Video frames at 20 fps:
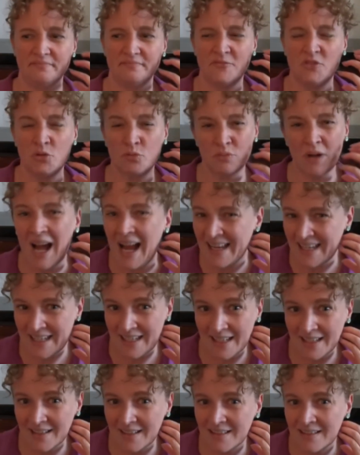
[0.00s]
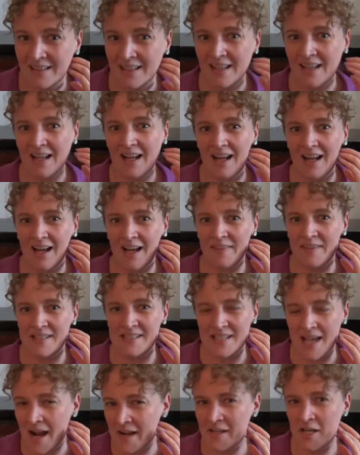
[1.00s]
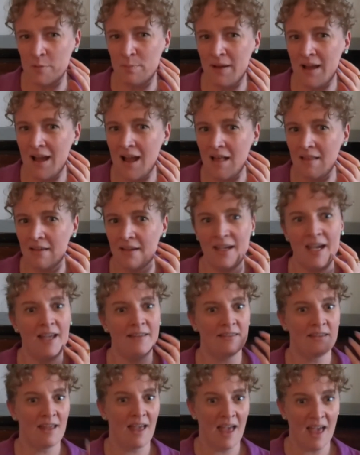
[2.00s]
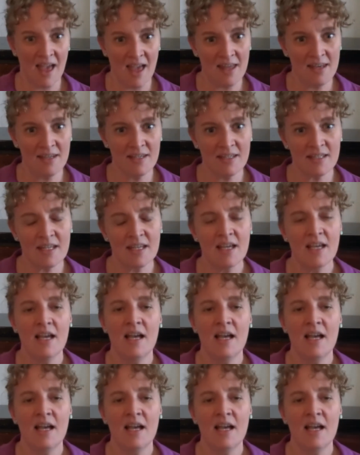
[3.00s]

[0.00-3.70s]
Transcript: drying on the side of your palate at the end?